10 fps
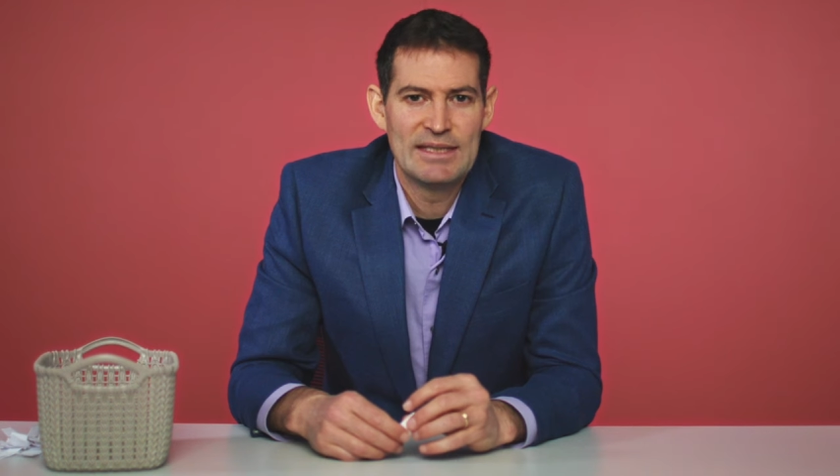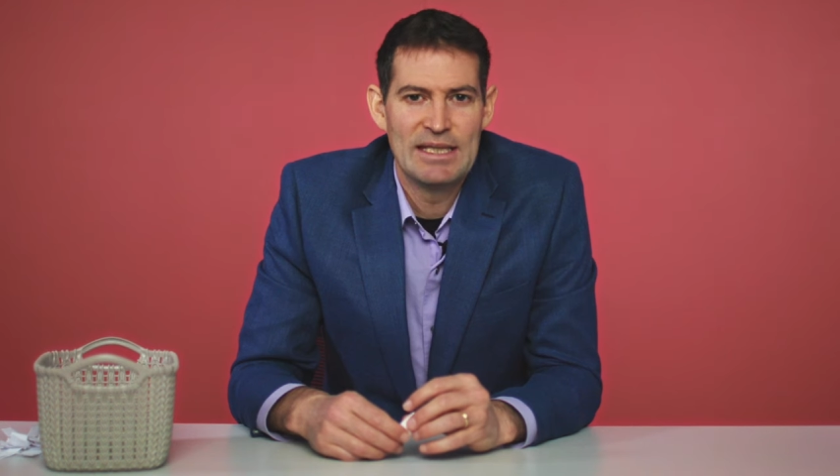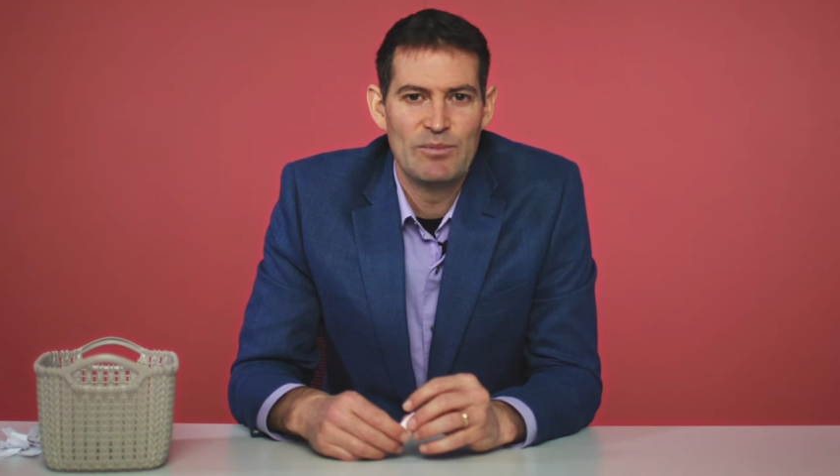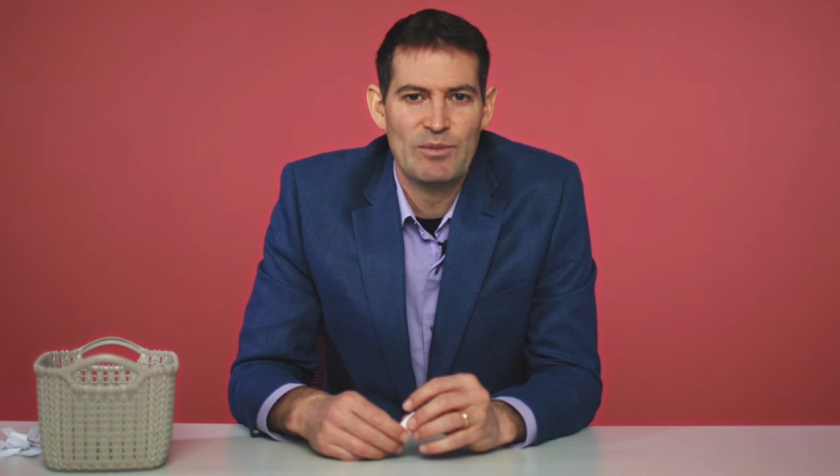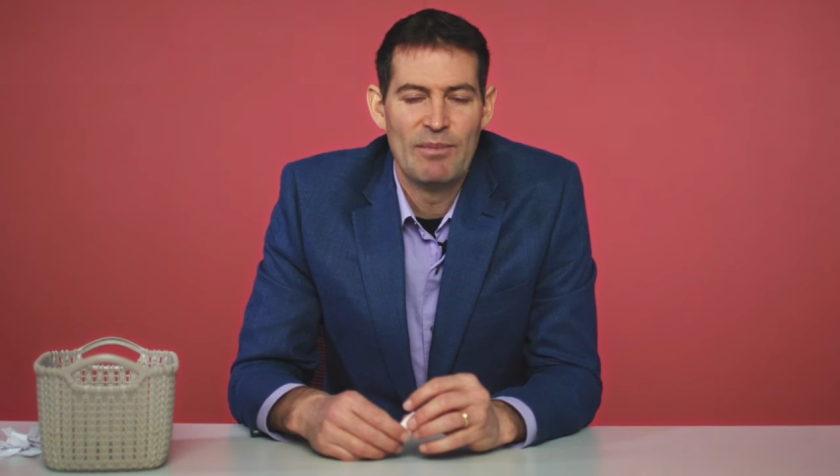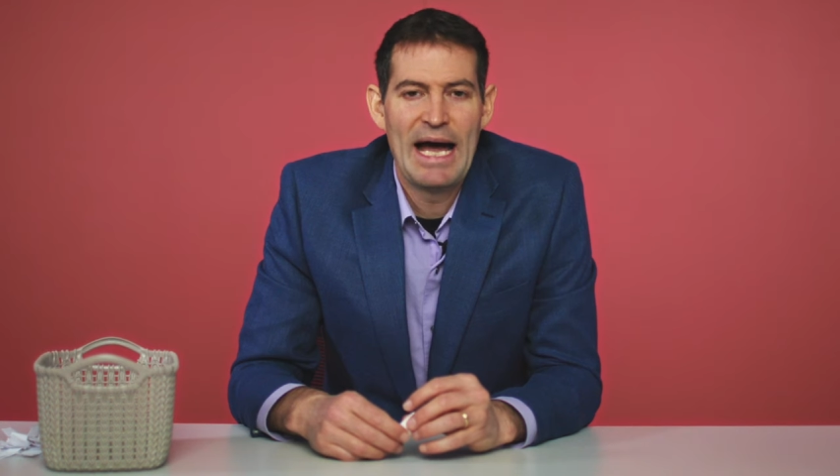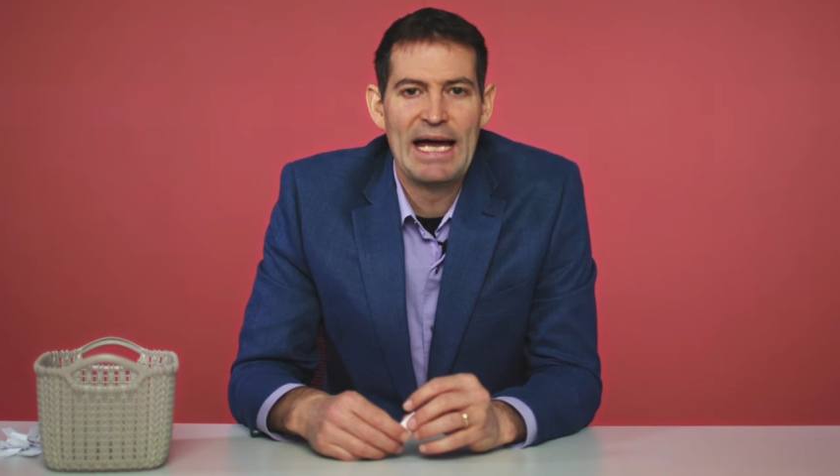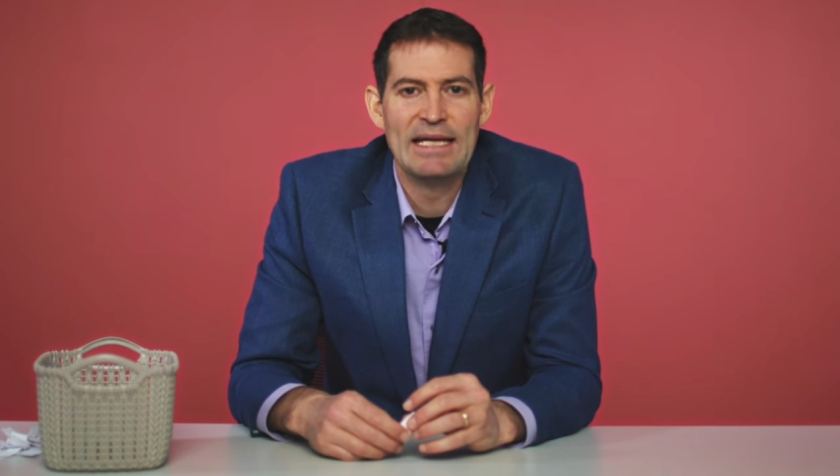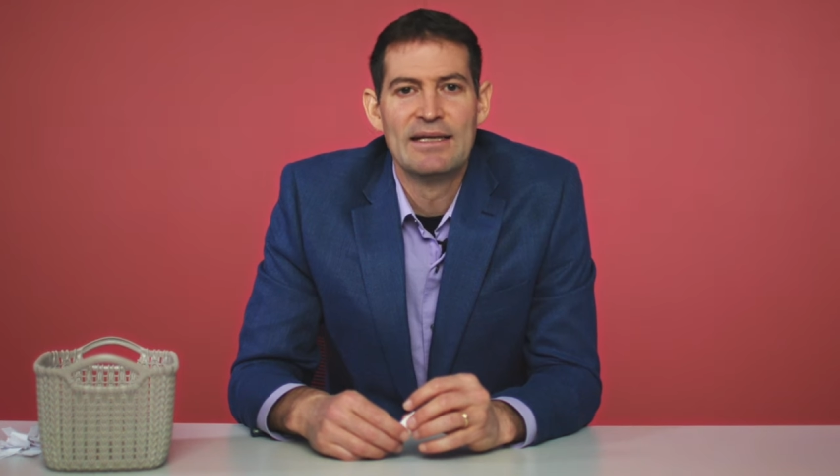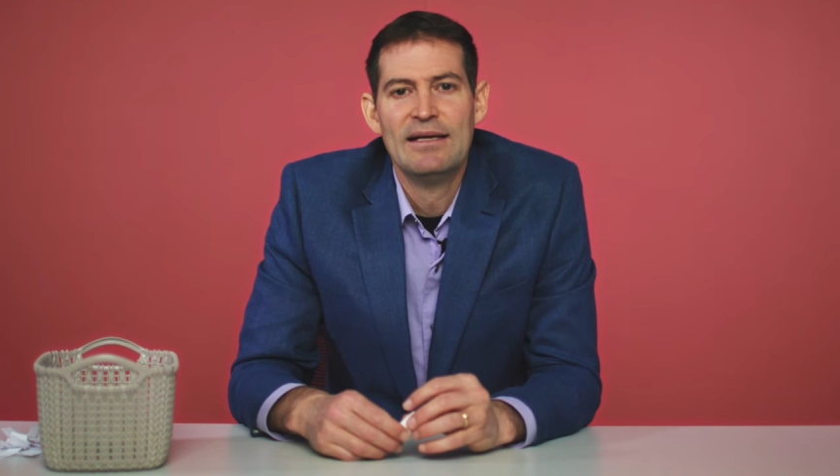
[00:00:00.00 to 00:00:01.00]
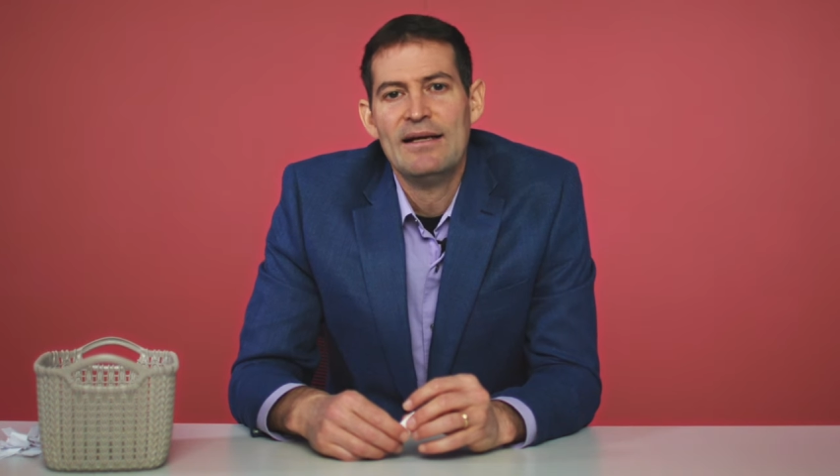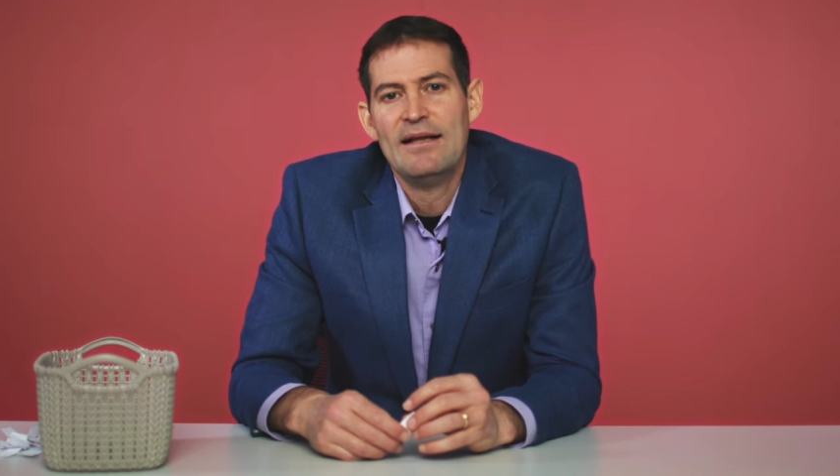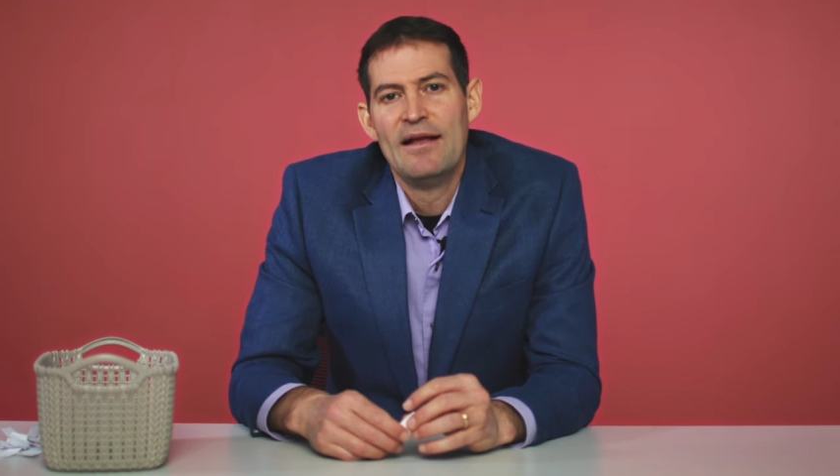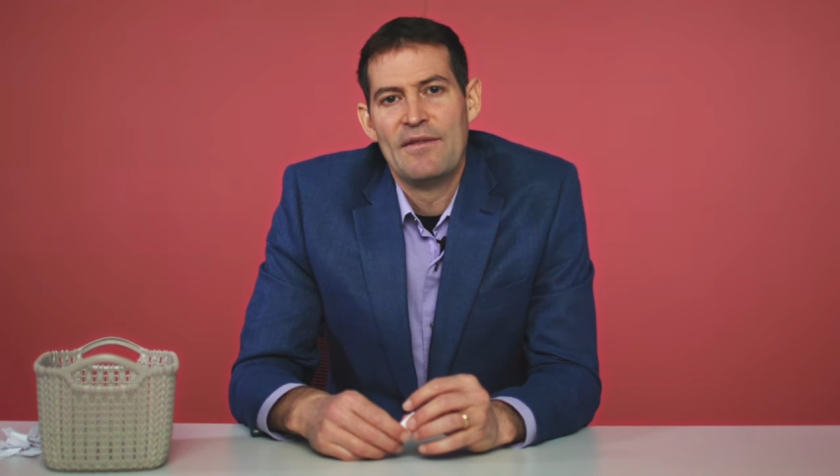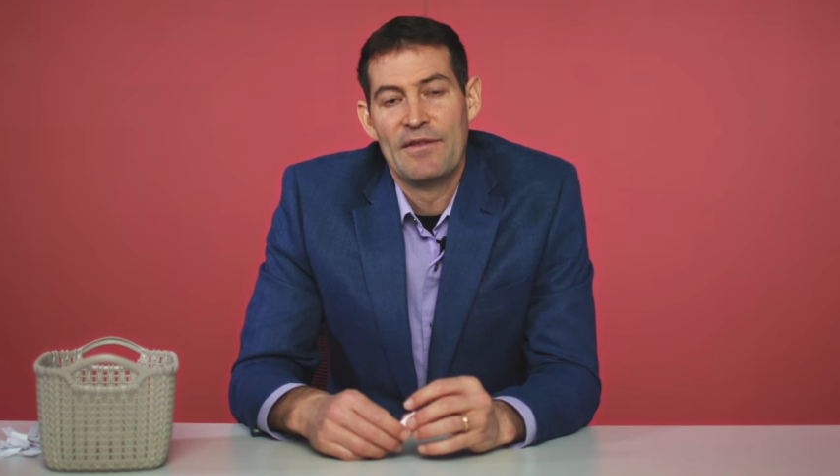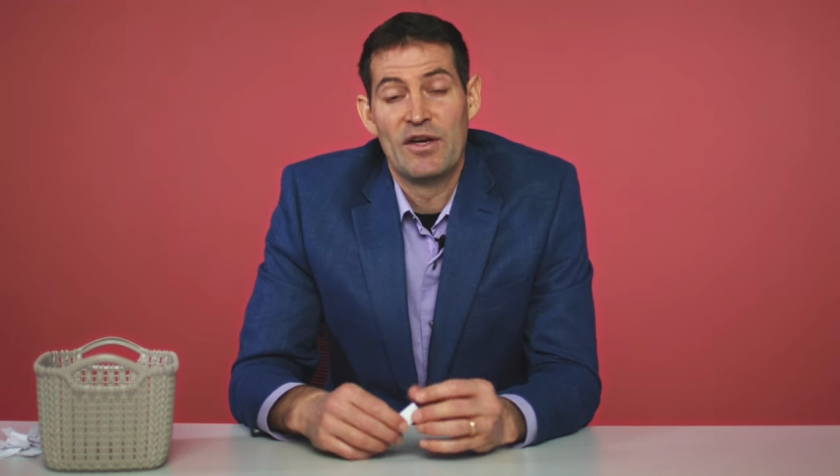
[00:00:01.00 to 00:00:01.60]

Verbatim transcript: to keep in mind that